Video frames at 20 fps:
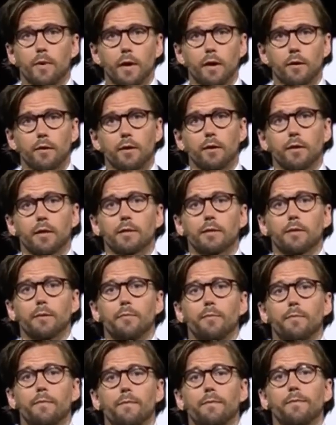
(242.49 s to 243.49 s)
I think that's the
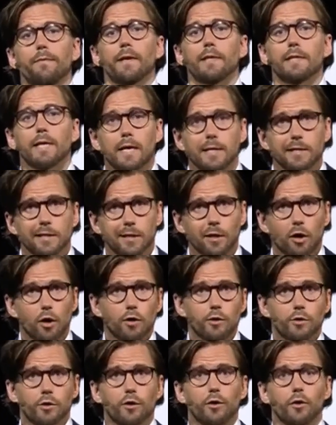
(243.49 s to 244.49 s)
fantastic
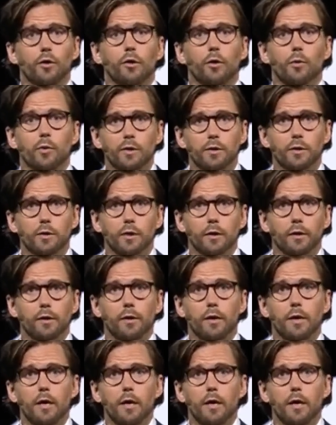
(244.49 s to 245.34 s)
answer to the question: